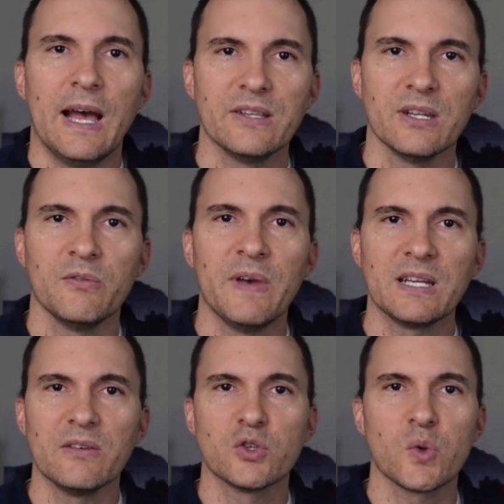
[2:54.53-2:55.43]
as an
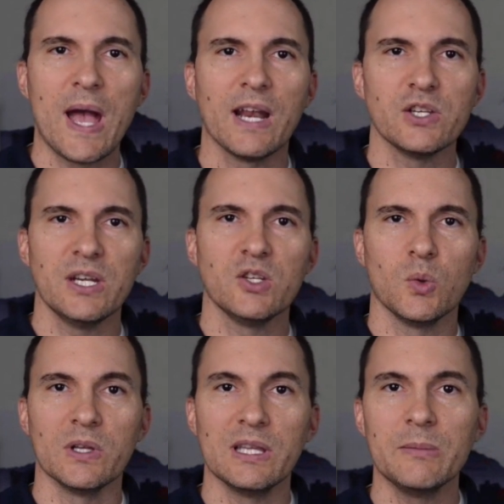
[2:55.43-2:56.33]
effective strategy
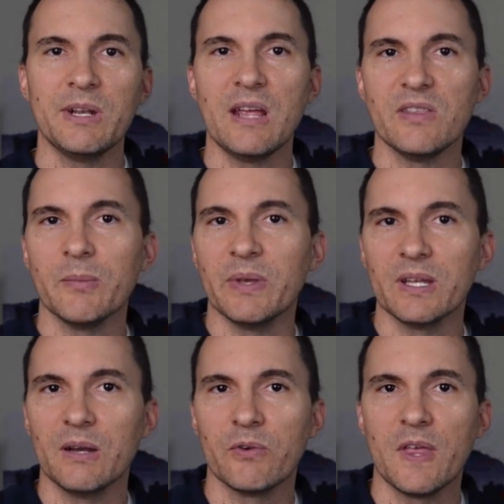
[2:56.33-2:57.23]
to eliminate the
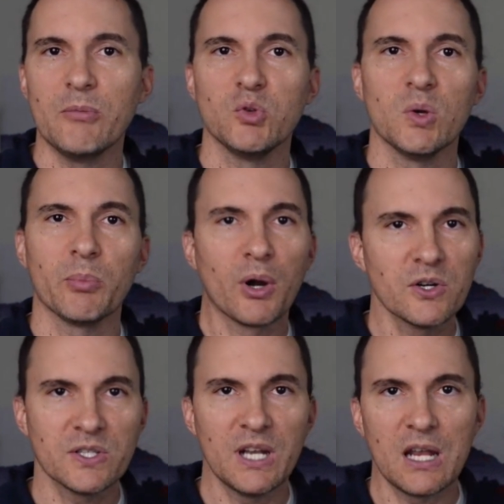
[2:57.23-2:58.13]
ability for them to
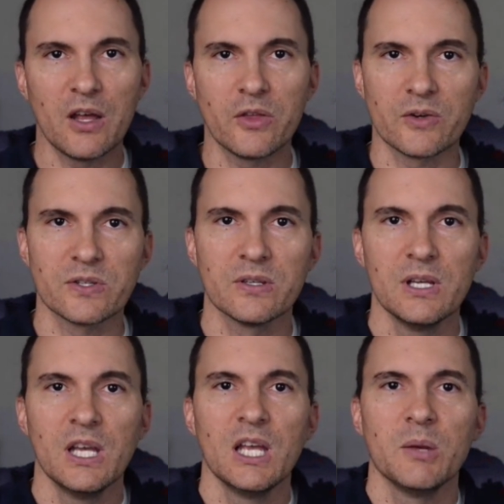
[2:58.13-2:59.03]
impersonate others